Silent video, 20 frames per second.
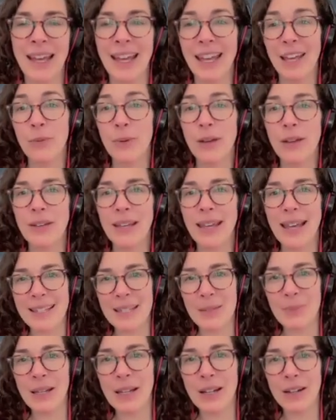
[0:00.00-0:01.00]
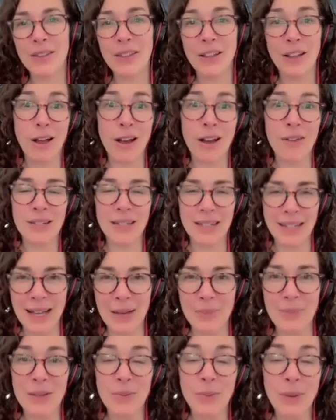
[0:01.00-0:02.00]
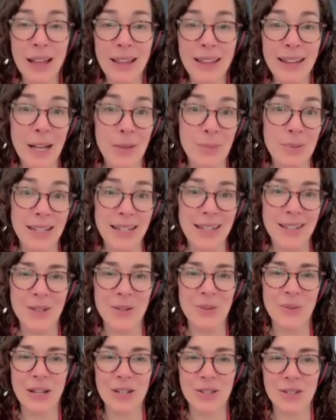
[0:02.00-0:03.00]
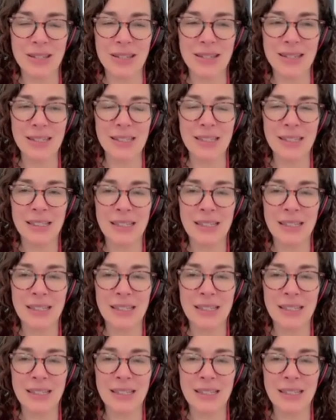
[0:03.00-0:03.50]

If we have a guest speaker, they'll often come as well and help to answer questions.